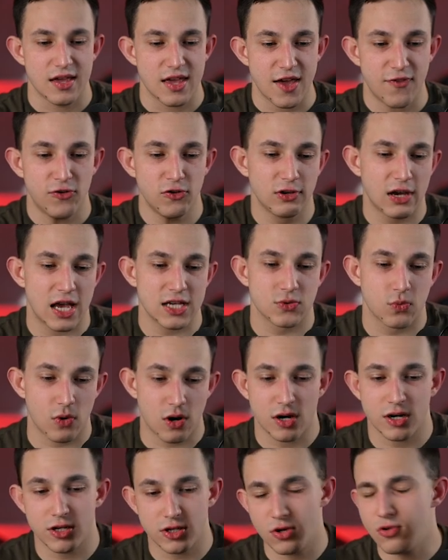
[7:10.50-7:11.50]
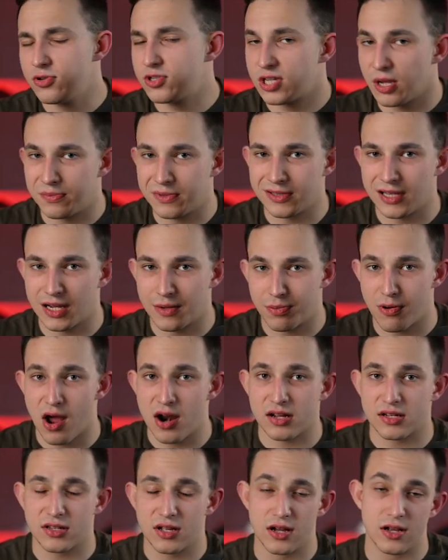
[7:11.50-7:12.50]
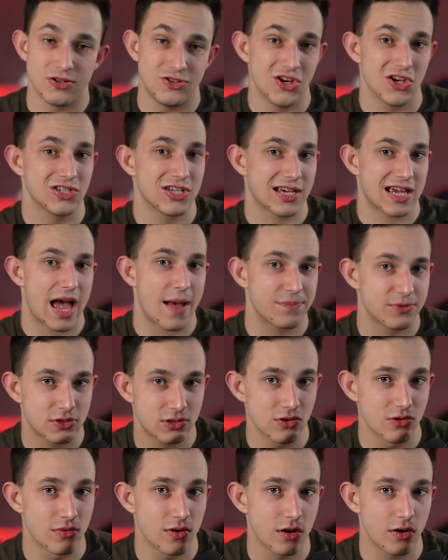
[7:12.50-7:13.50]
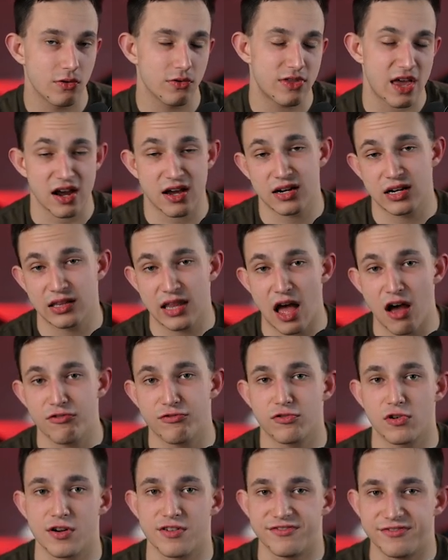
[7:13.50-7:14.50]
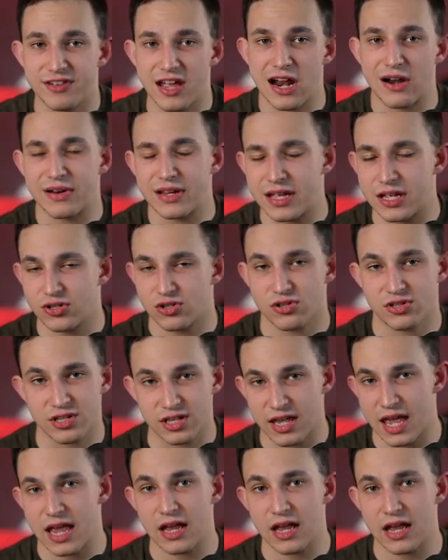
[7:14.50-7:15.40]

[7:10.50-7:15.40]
if you guys were to use something like Product Hunt, just like AppSumo, that could allow for a very interesting